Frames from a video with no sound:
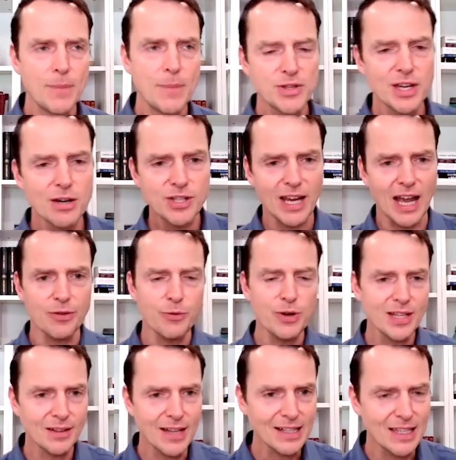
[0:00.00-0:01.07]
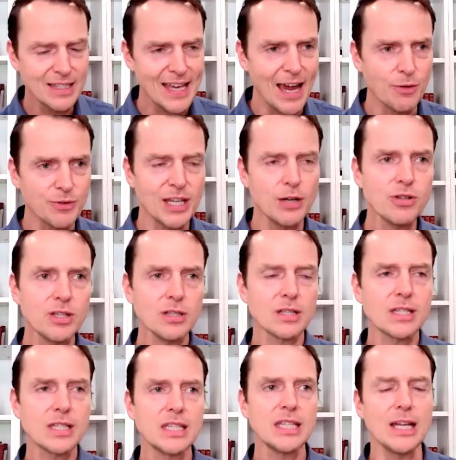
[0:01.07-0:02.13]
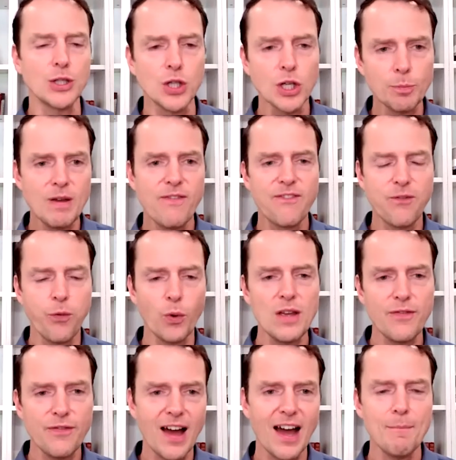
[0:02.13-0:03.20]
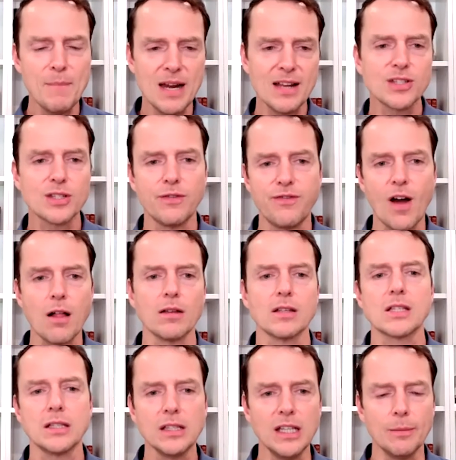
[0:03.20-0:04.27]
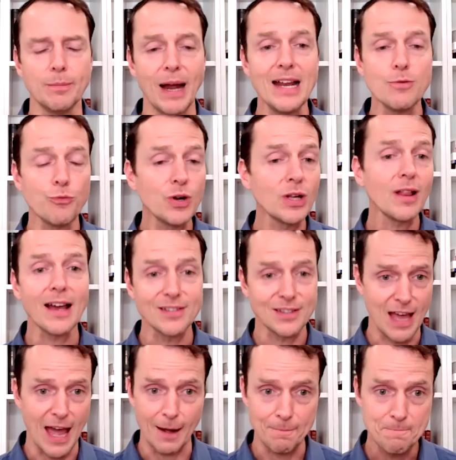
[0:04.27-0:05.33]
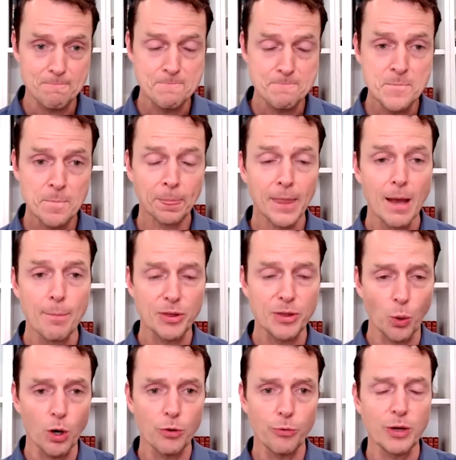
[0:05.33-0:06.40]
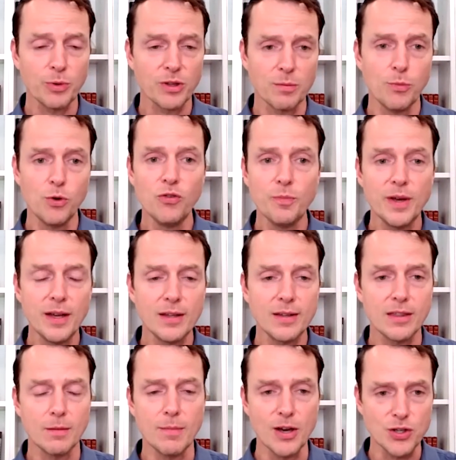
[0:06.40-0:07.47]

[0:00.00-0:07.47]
But was interesting. The reason I like the day, it was interesting to see. It took me 45 minutes to fall asleep. I didn't realize that. But the Oura ring with the movement and the